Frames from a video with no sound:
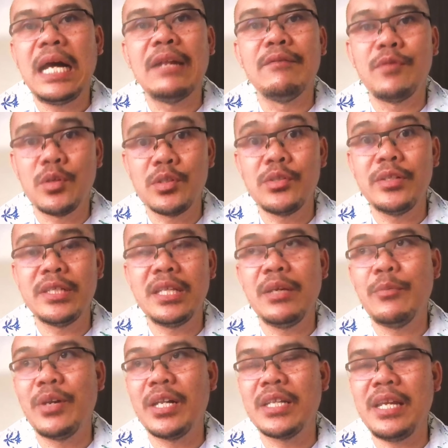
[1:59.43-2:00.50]

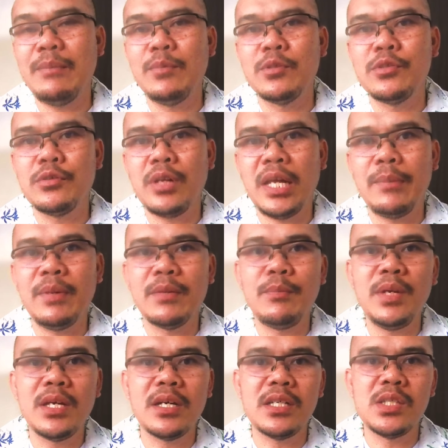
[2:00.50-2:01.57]
we're not able to claim
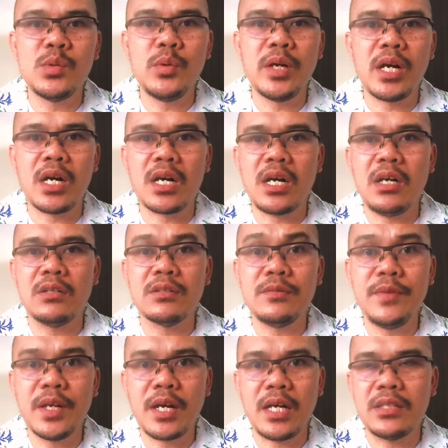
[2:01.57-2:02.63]
it because we are out
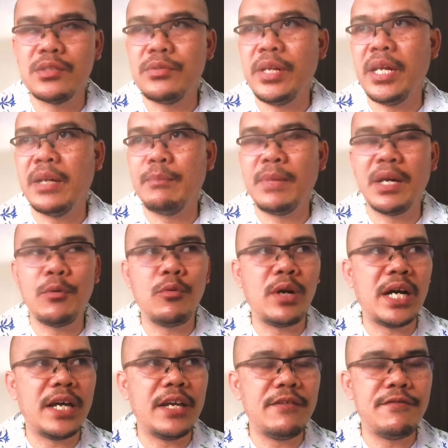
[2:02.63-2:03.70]
of the country, and my
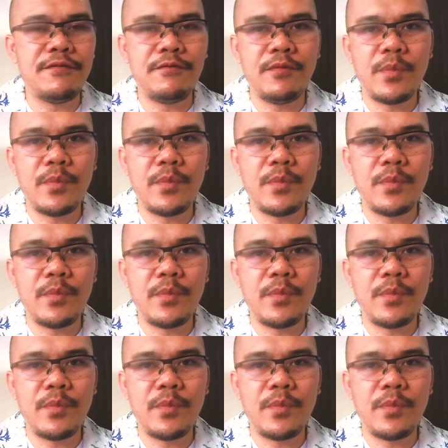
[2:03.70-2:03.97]
wife,